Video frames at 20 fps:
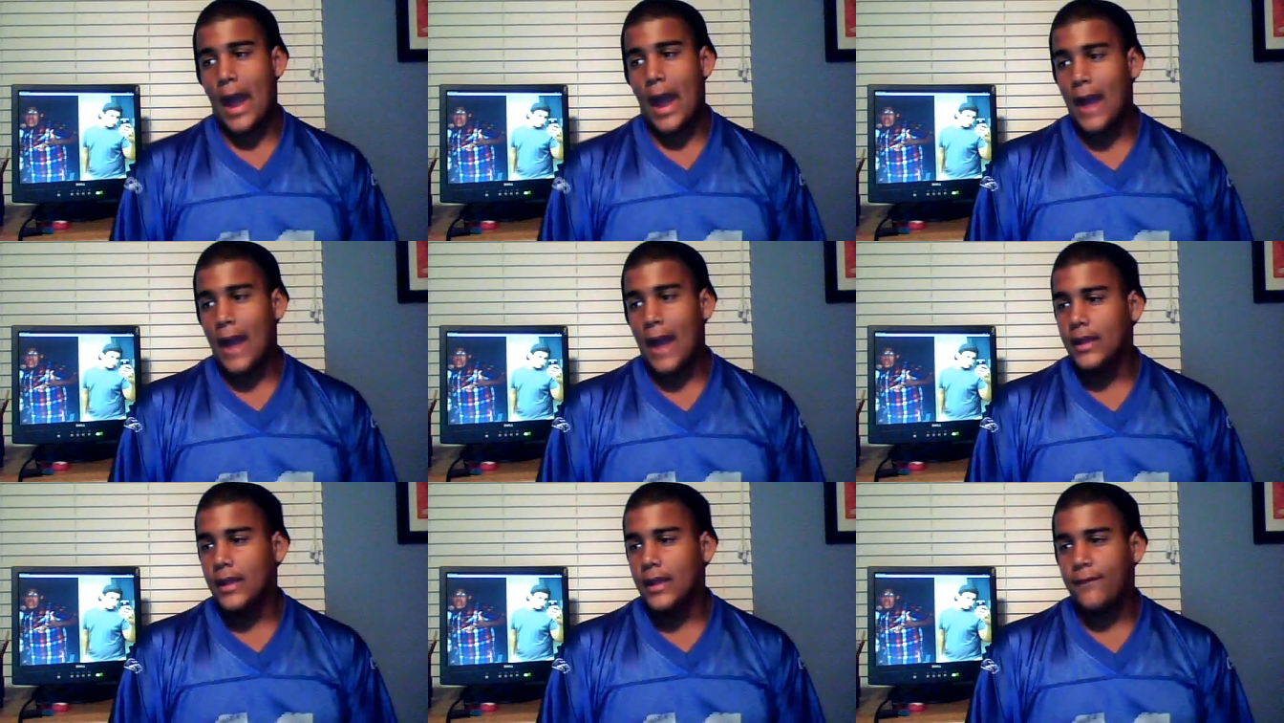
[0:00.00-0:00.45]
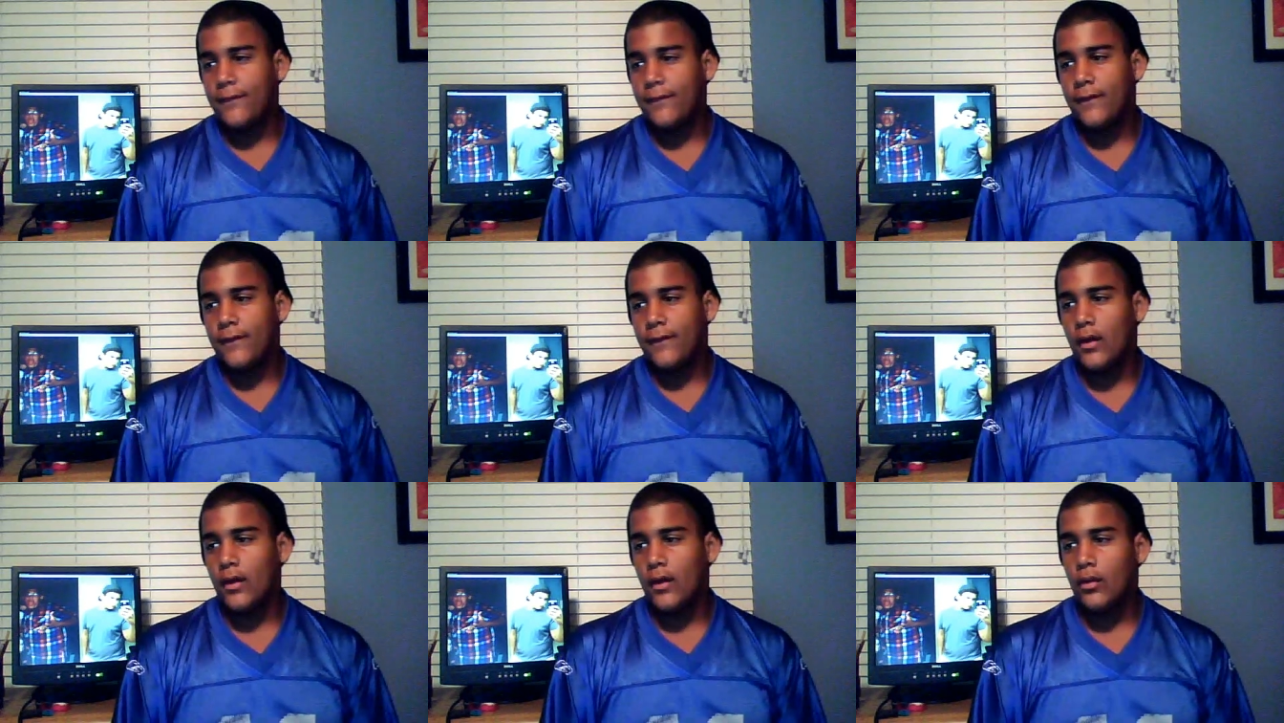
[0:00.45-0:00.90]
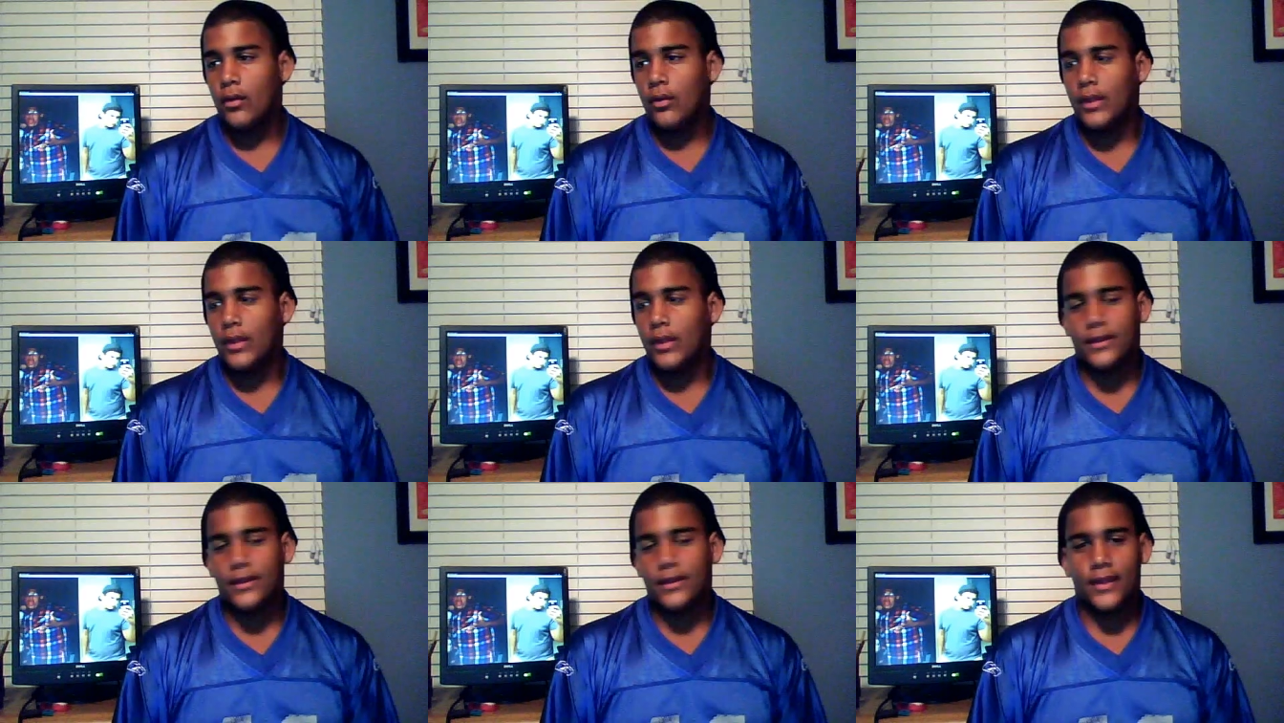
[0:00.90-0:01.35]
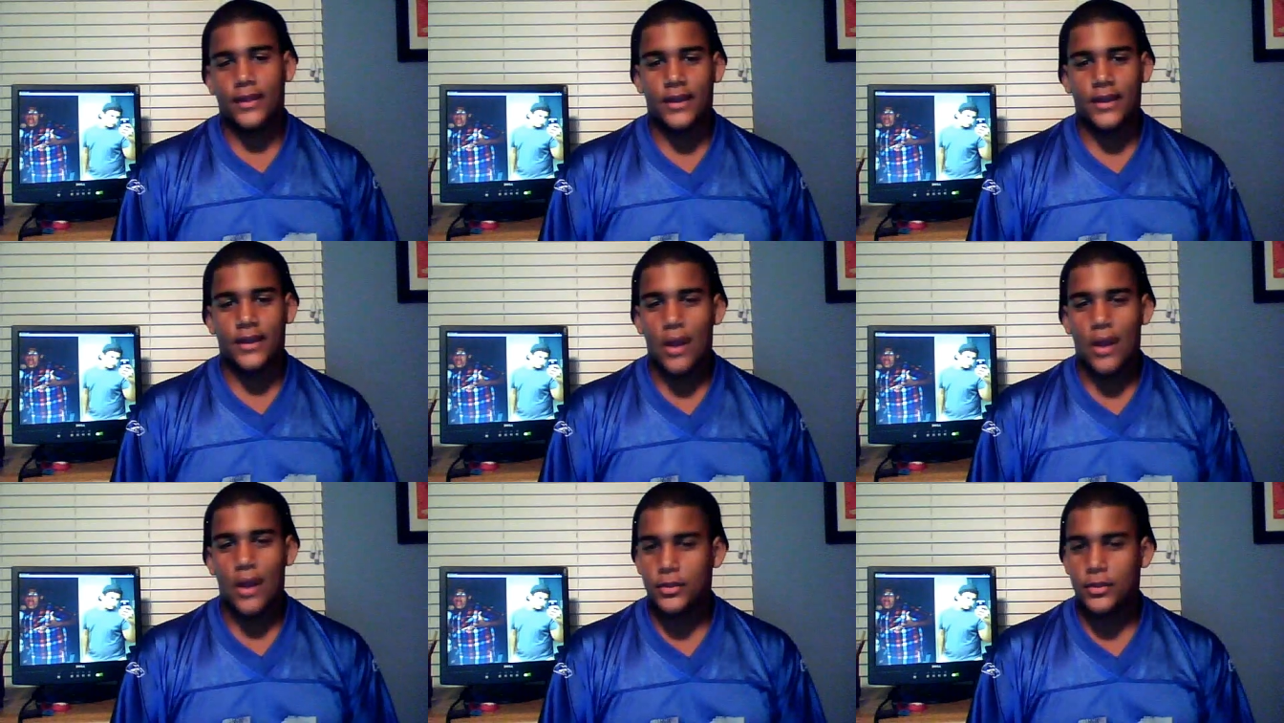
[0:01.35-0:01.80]
I felt like they could
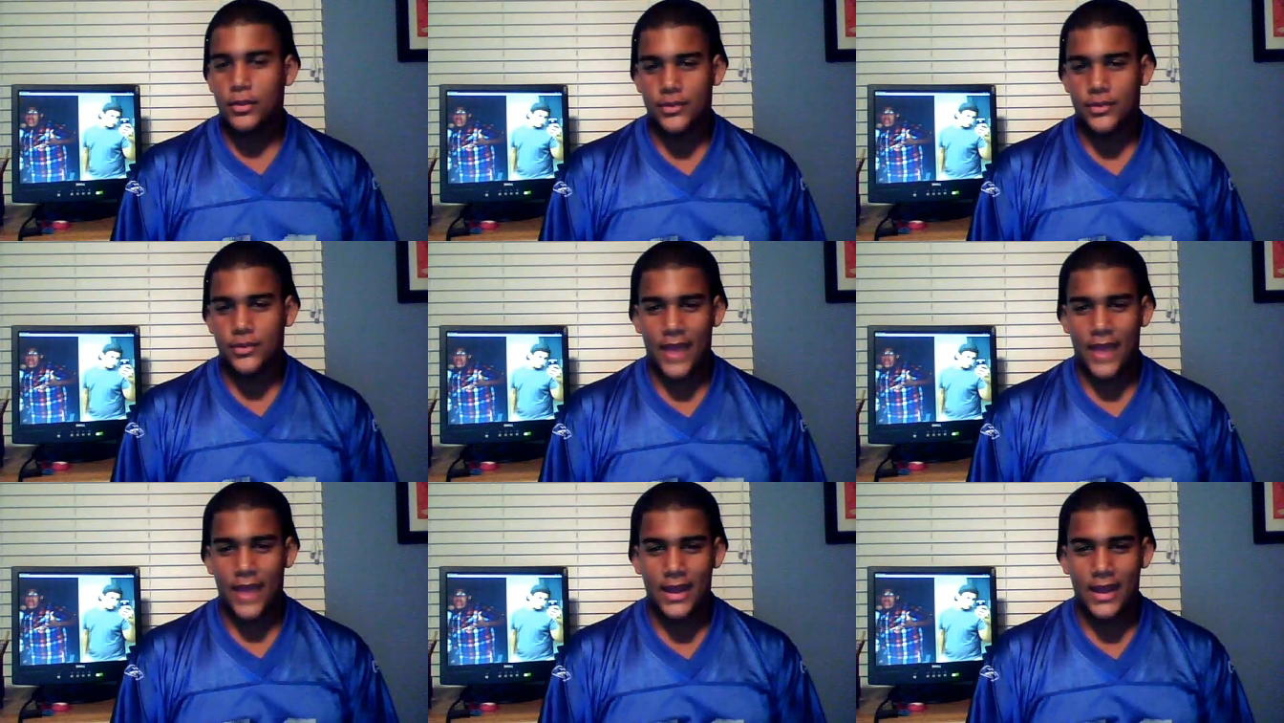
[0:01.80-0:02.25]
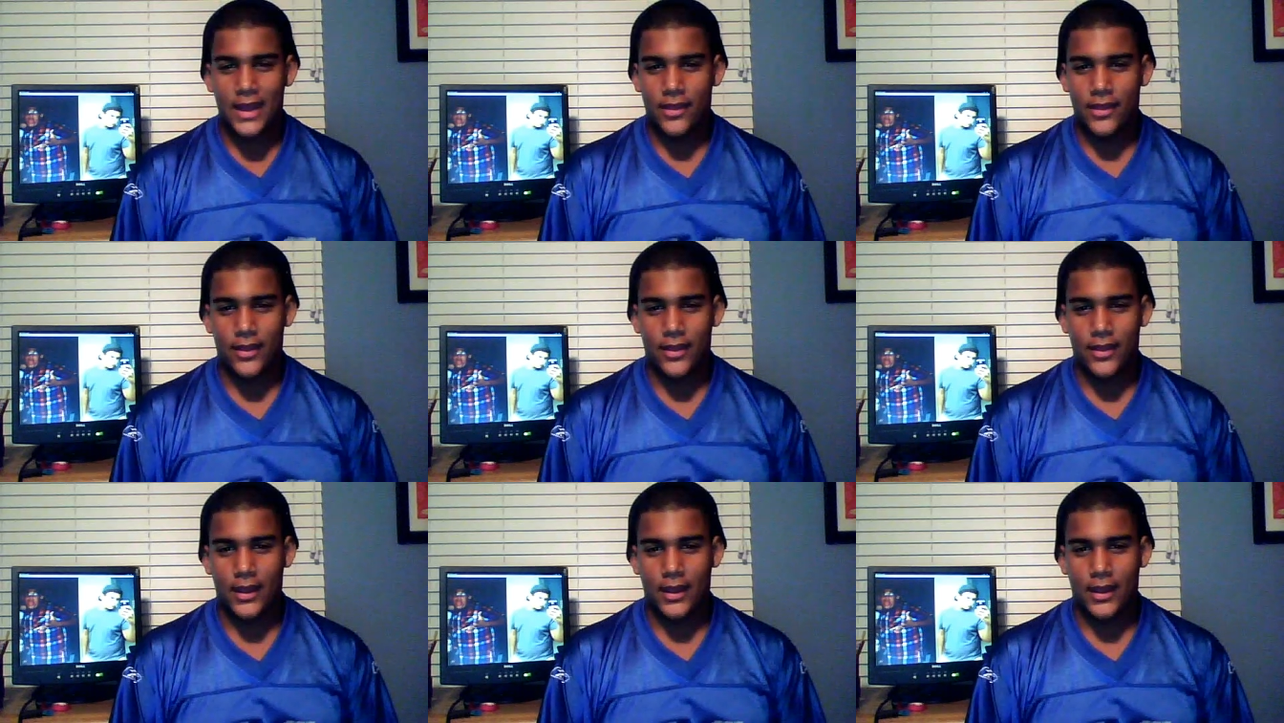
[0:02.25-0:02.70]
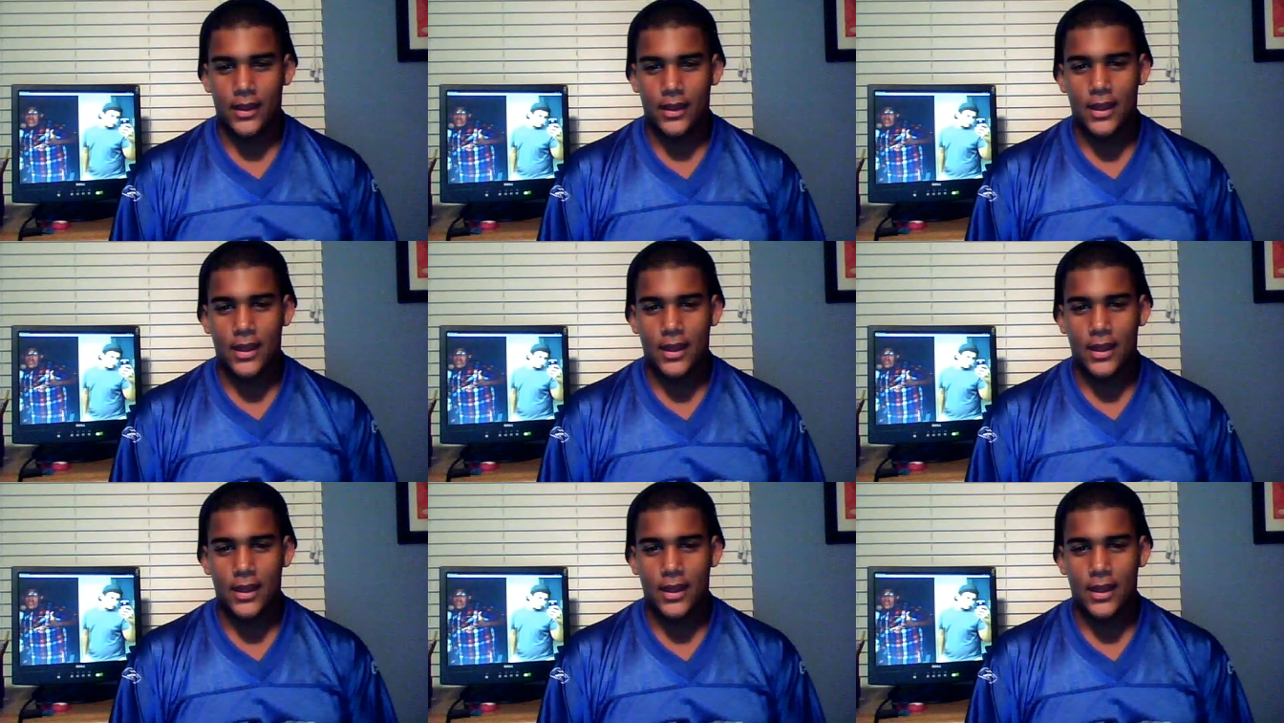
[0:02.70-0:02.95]
help us with anything